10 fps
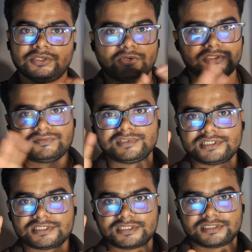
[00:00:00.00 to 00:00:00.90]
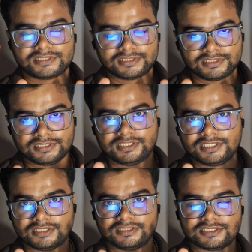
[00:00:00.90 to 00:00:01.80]
all of this
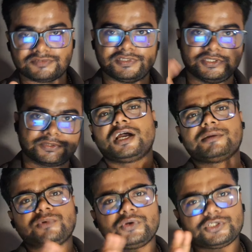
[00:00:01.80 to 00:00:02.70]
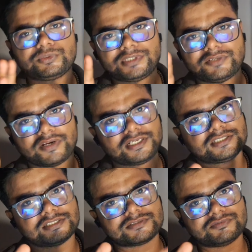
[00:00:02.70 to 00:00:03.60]
in this video. I am going to be
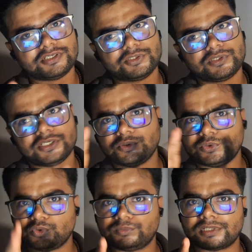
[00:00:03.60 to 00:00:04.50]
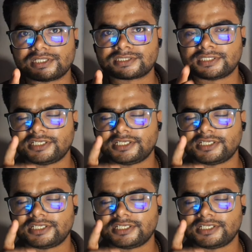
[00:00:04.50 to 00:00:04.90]
dividing this video into two parts.